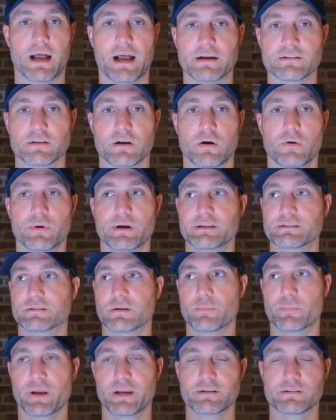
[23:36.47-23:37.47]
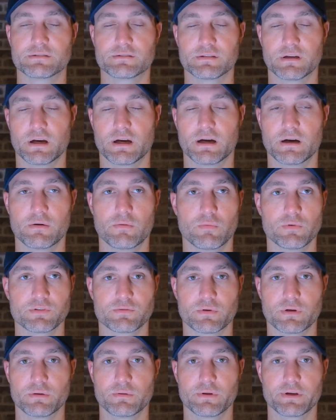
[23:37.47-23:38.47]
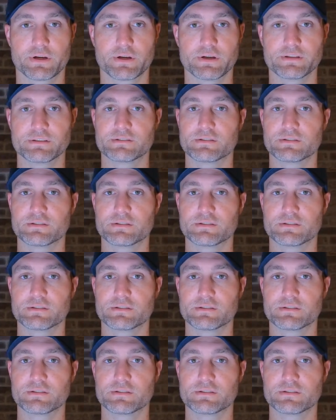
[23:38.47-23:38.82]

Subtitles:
As always, the bass was really, really good.